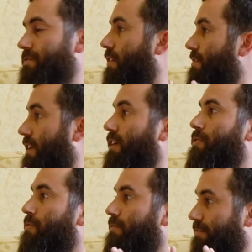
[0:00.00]
First of all, thank
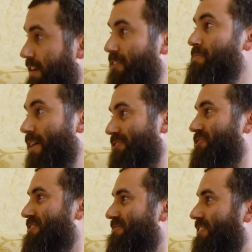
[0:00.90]
you very
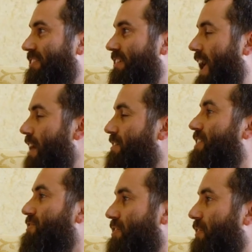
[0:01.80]
much for
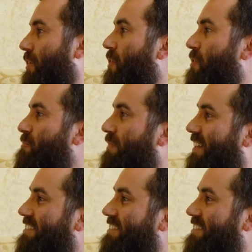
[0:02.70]
having us in your home.